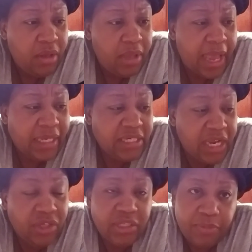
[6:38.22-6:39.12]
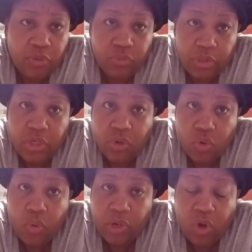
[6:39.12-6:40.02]
I can tell something,
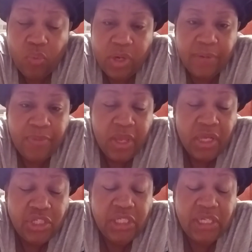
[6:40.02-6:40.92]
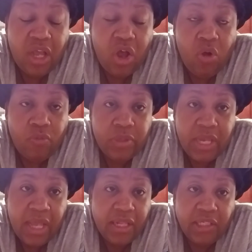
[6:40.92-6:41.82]
going on with him. She said, oh,
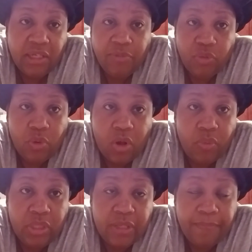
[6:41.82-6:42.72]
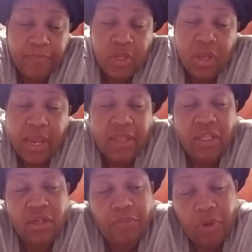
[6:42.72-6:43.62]
yeah, there's something wrong with him. And
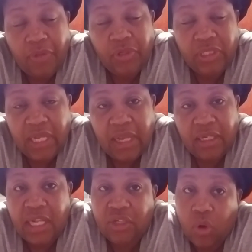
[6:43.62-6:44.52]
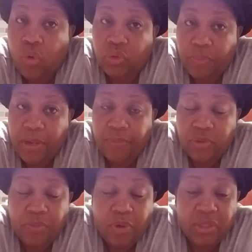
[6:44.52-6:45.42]
then the brother said, these are older people.
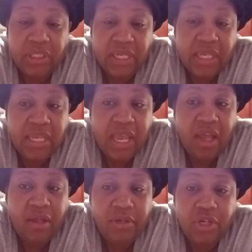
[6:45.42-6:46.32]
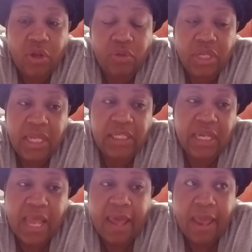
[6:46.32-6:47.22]
The brother said, yeah, he
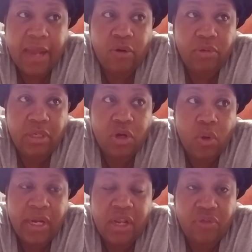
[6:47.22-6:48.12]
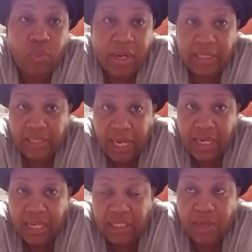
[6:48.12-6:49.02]
said, I don't know any other way to say
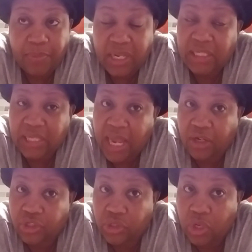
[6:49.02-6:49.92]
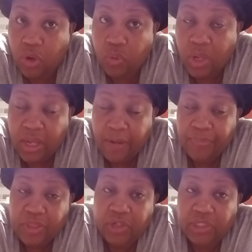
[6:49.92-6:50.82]
it. He said, but he's kind of slow.
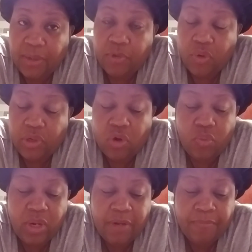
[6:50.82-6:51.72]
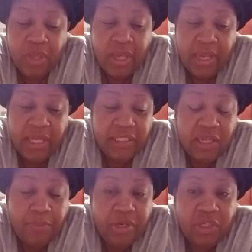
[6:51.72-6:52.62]
There's something going on with him. He
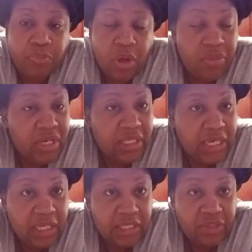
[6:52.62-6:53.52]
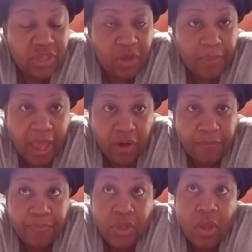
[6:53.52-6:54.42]
said, but his brother didn't tell us anything about
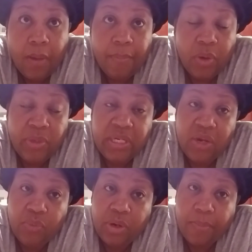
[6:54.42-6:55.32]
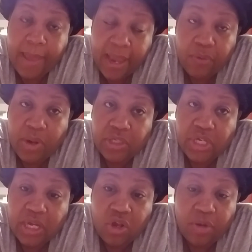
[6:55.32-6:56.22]
him. But we did run a background
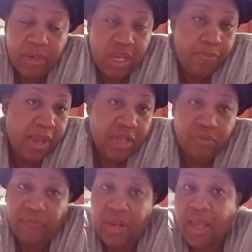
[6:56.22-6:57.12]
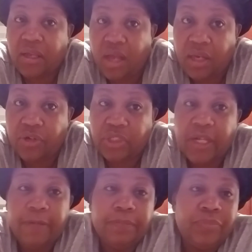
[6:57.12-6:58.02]
check on him, and he passed with flying colors.
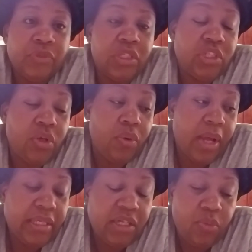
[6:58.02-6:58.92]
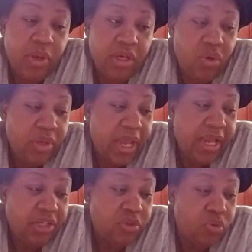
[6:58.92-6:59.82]
So I said, well,
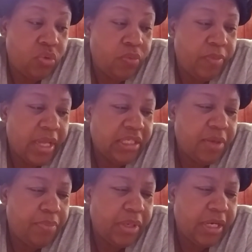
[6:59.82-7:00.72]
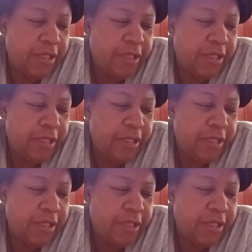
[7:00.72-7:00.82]
okay, it's cool. I said, but,